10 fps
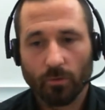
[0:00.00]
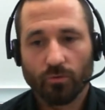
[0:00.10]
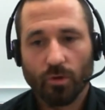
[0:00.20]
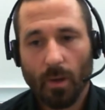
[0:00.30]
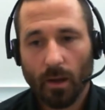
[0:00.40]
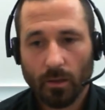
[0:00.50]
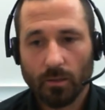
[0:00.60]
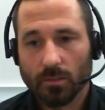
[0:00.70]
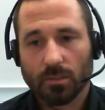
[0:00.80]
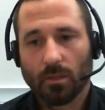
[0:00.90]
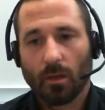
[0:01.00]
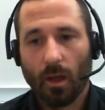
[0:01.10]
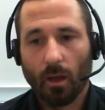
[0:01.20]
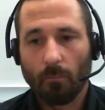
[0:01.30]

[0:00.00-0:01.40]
voluntary markets